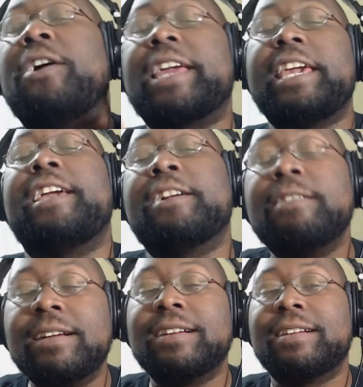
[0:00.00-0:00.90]

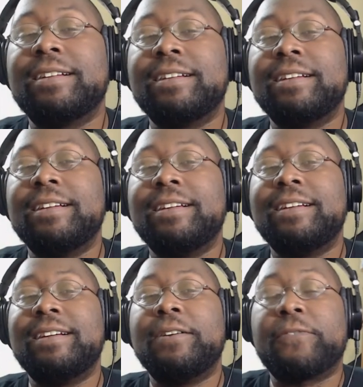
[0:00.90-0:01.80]
here
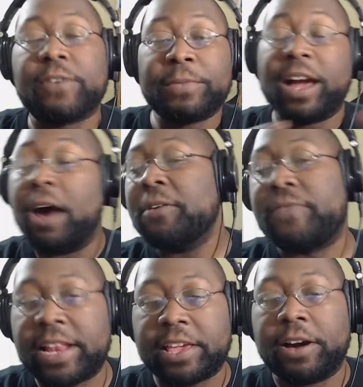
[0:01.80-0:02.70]
from the other
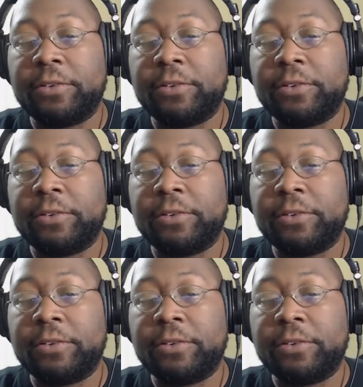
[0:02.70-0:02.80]
video.